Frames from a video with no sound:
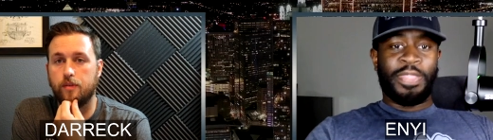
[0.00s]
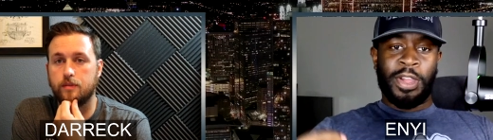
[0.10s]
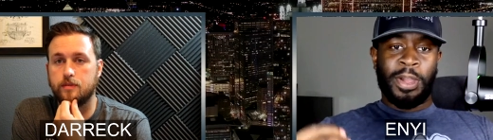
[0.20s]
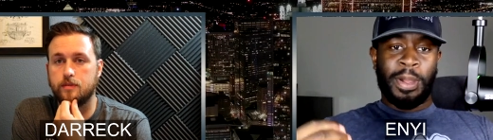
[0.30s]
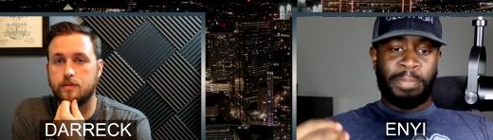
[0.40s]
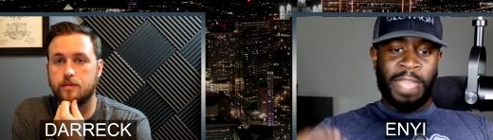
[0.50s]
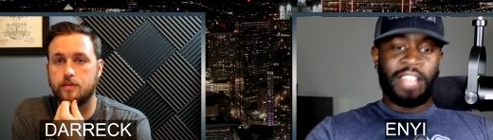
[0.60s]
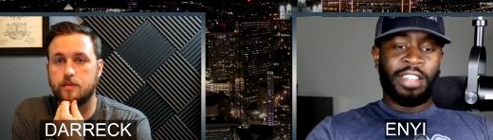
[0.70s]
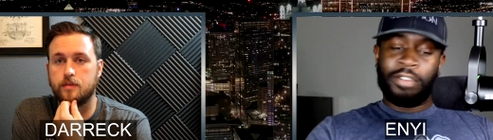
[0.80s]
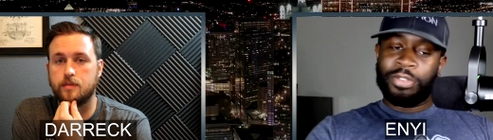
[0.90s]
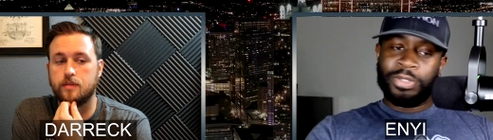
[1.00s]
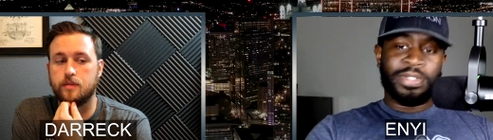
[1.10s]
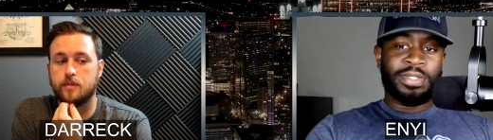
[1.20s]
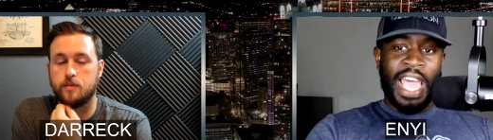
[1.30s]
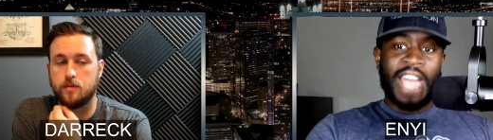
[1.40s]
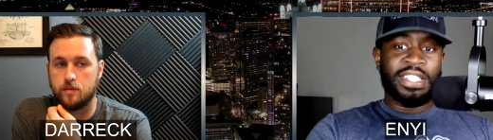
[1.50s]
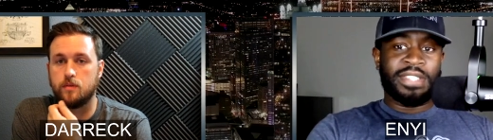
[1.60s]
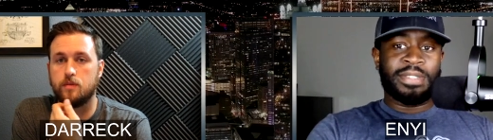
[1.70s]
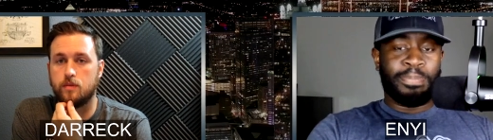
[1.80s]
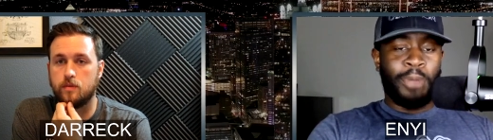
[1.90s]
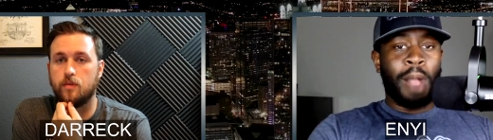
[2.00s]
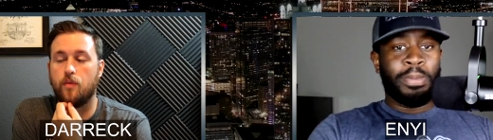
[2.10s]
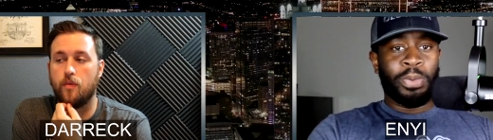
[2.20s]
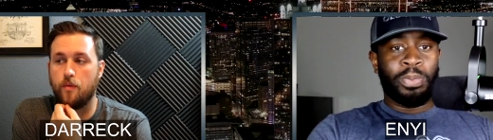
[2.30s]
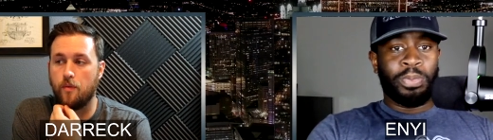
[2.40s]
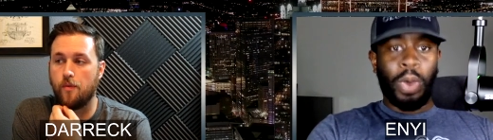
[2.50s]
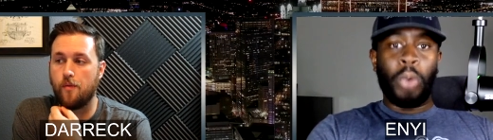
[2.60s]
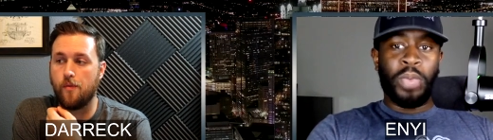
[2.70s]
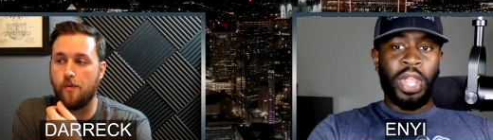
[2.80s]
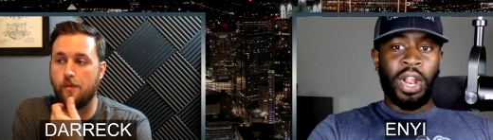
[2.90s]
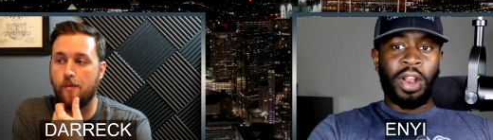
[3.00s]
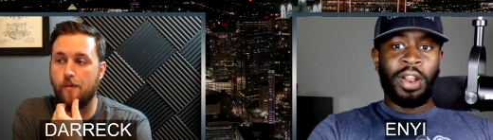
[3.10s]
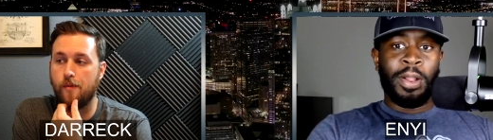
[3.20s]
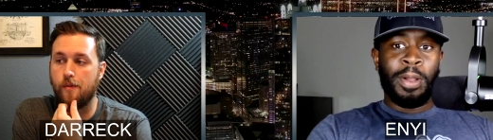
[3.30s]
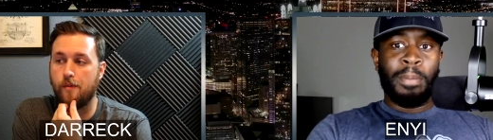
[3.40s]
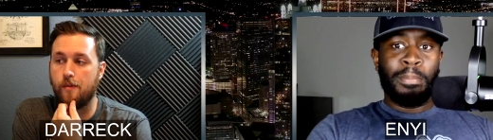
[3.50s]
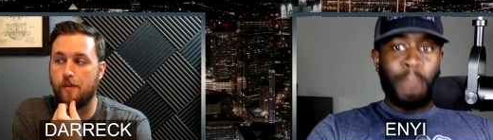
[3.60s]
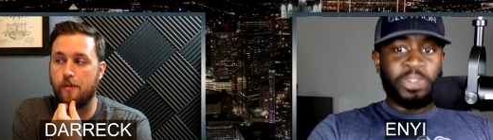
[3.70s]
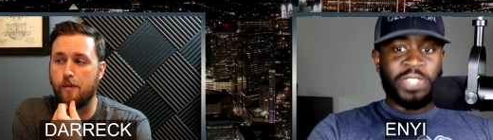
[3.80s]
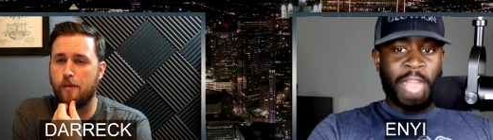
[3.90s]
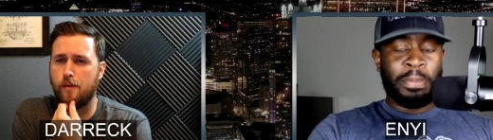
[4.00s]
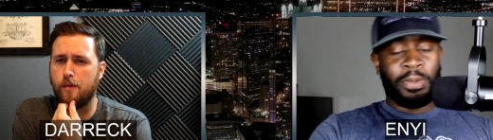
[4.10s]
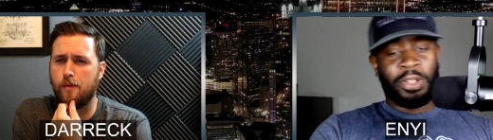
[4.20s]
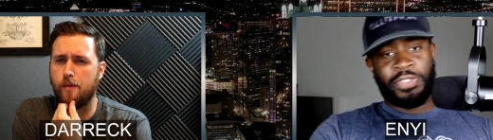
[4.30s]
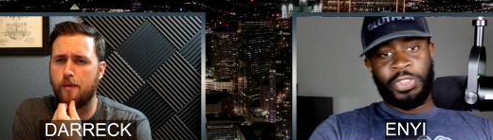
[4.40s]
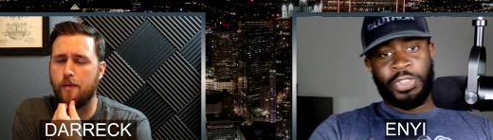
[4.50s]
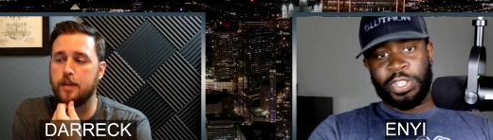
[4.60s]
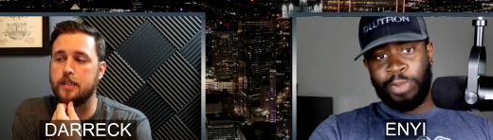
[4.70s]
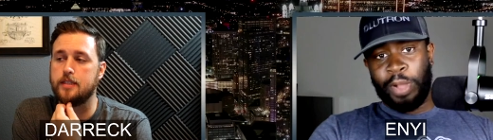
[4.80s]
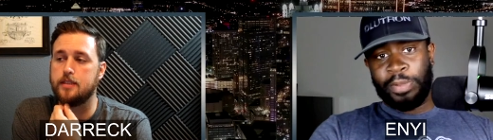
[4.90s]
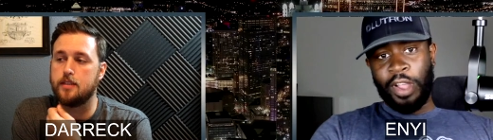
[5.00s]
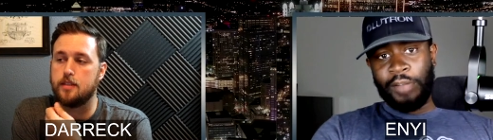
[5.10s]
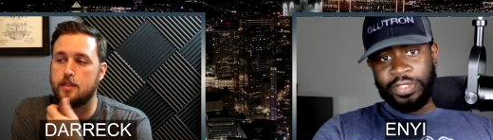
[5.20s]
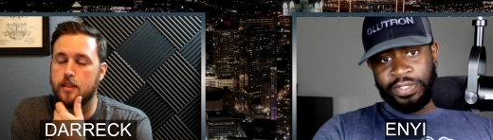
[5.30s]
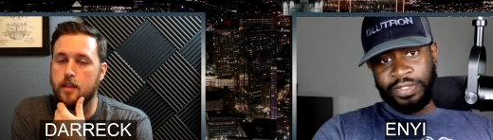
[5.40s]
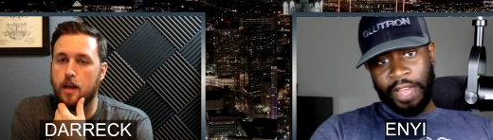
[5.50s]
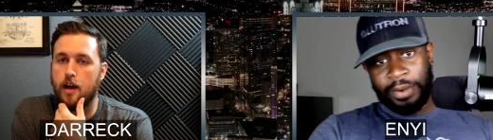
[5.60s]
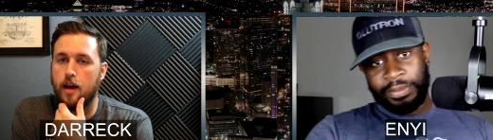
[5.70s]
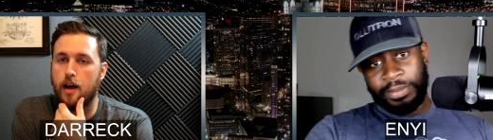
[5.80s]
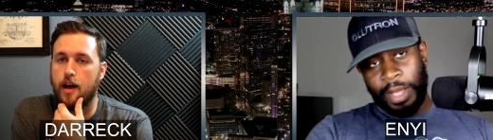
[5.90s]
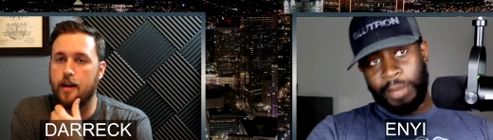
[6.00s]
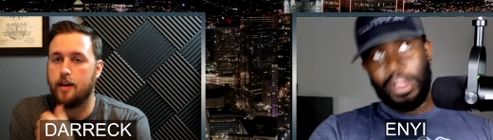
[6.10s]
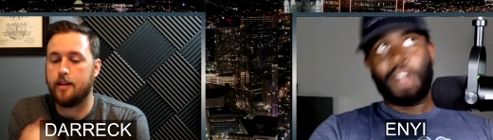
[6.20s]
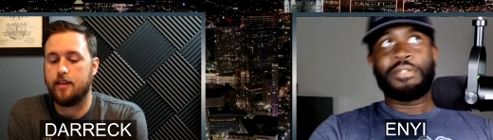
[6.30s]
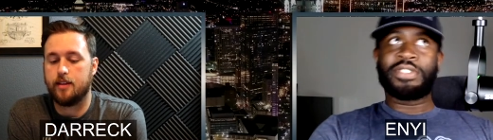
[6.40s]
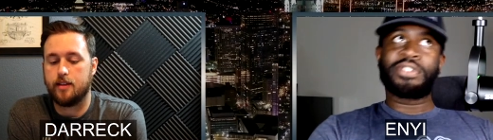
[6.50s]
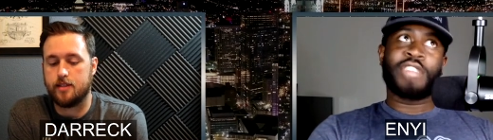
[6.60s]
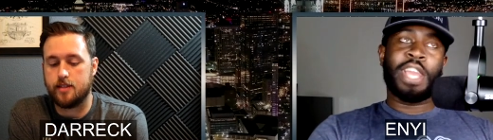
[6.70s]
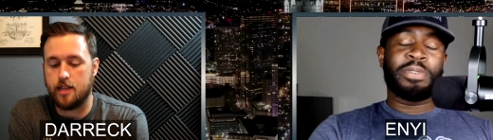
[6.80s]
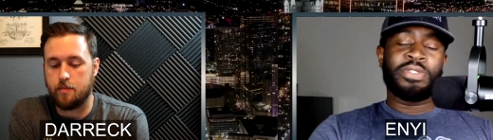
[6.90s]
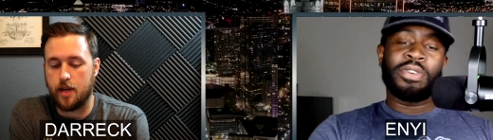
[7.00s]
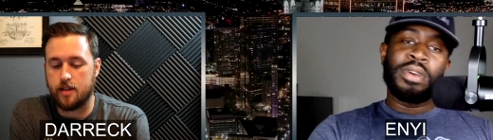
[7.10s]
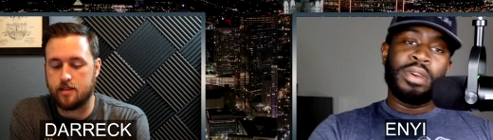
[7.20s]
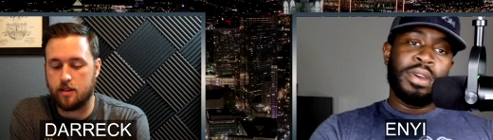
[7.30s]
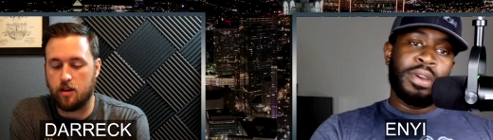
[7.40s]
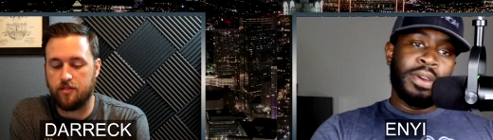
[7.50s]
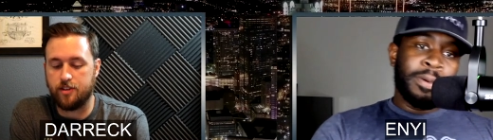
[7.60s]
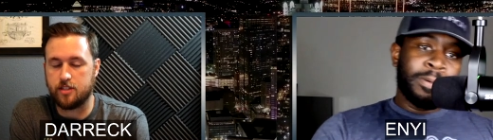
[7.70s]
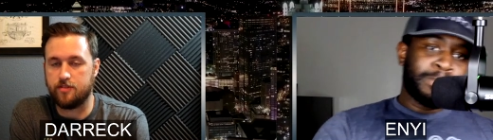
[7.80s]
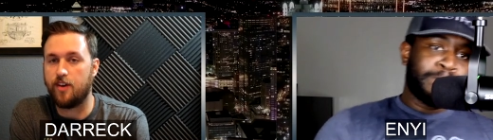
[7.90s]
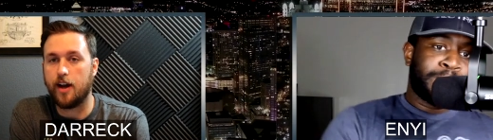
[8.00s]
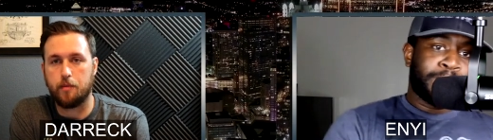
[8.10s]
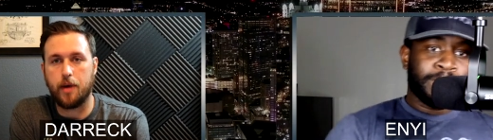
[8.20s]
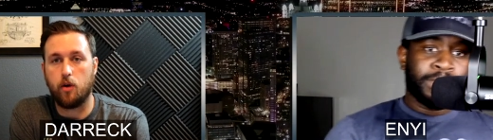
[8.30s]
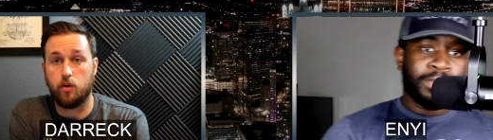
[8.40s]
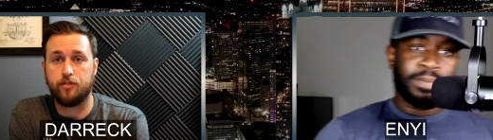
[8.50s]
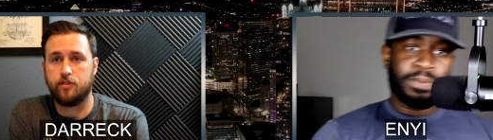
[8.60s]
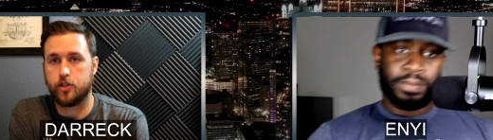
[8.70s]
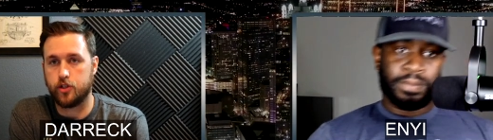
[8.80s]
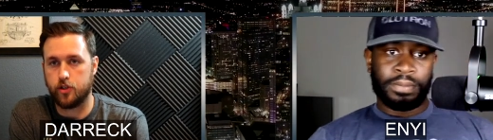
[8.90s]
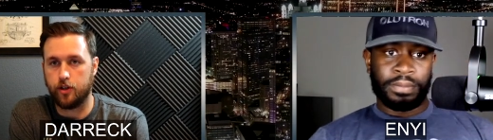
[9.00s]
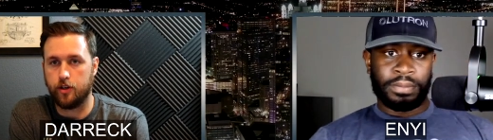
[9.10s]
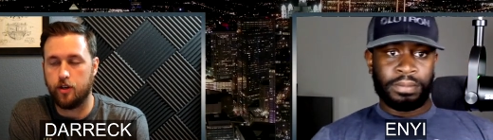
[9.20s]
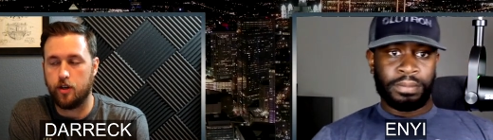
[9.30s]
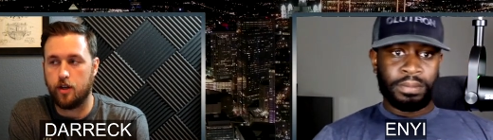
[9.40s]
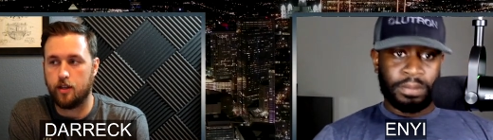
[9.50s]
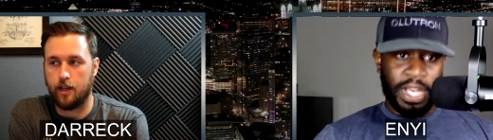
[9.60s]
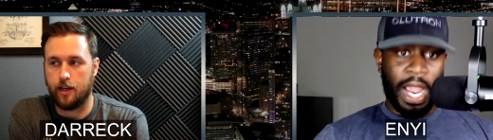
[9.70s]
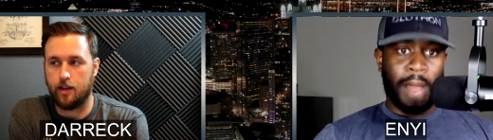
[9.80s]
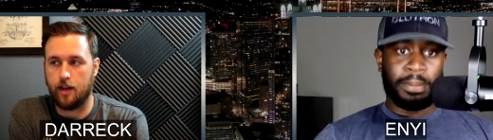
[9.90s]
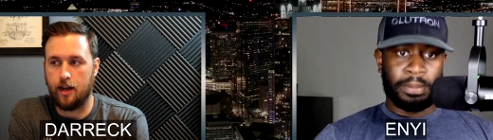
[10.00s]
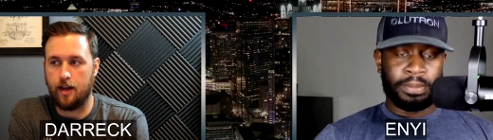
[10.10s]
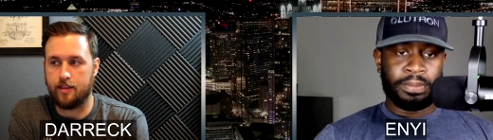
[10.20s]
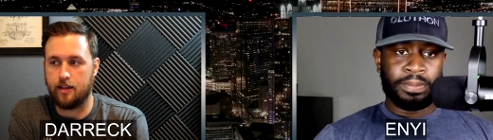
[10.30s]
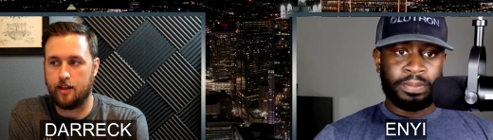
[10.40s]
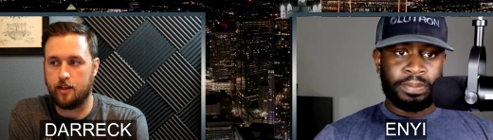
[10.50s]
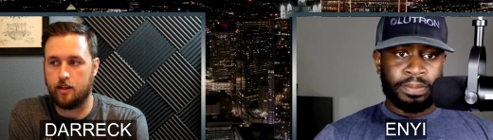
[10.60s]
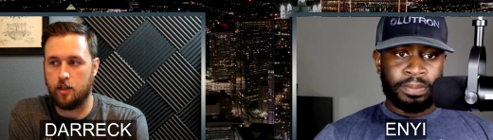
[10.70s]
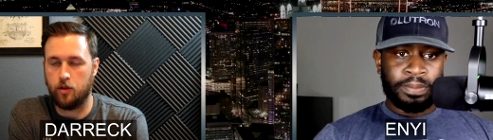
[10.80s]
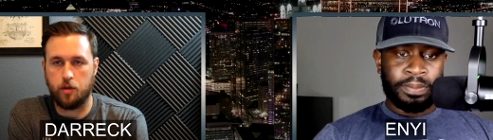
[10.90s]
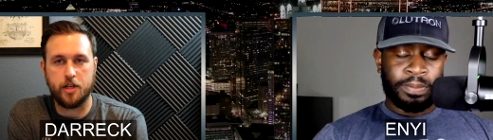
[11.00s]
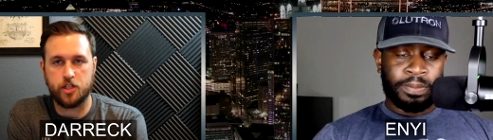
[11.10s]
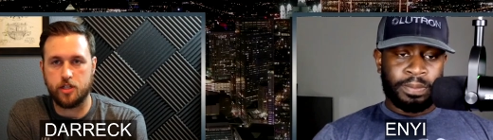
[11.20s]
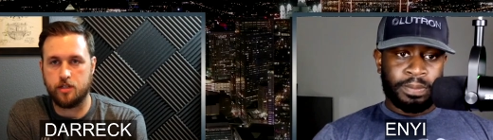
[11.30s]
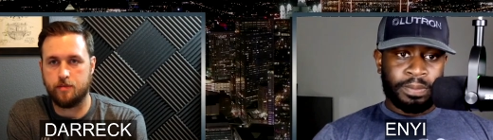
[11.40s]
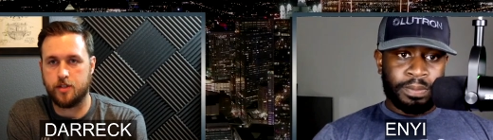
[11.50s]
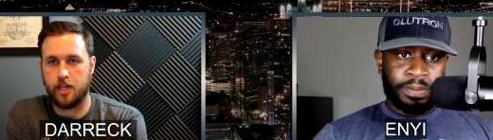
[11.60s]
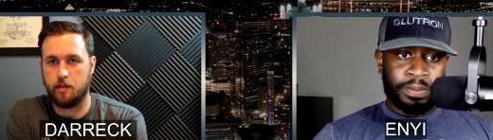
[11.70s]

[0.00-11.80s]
Speaker 1: the peak levels, that is probably what we are most capable of doing. Is probably conference.
Speaker 2: I, I think this team has the offensive firepower for sure. Like yeah. I, I, think you know you mentioned Jalen